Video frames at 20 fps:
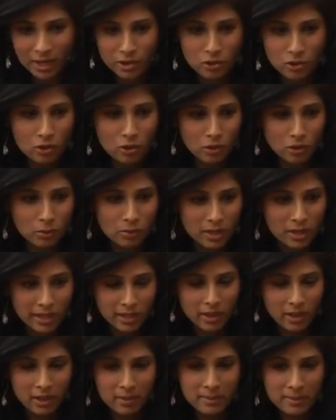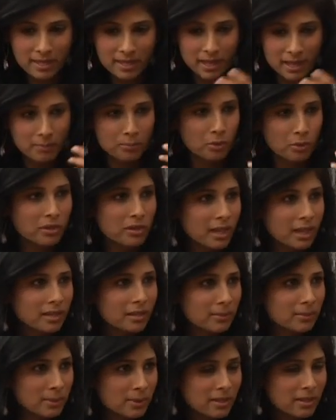as you know, the world economy is
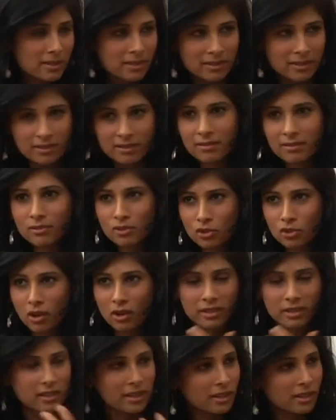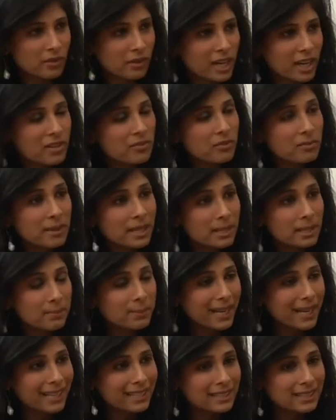unpredictable. Shocks can arise from many
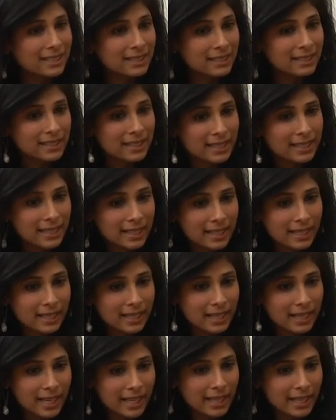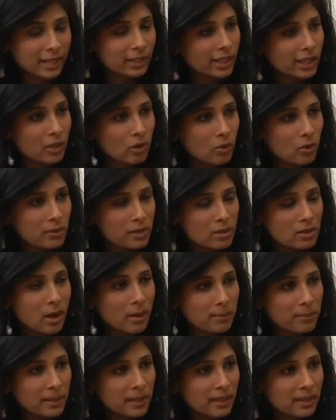places. And that can always
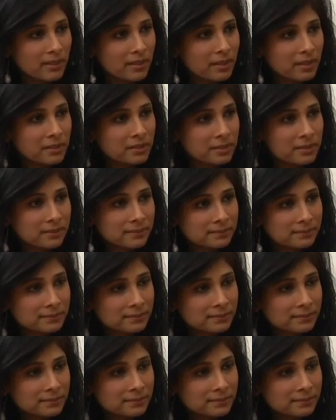complicate things.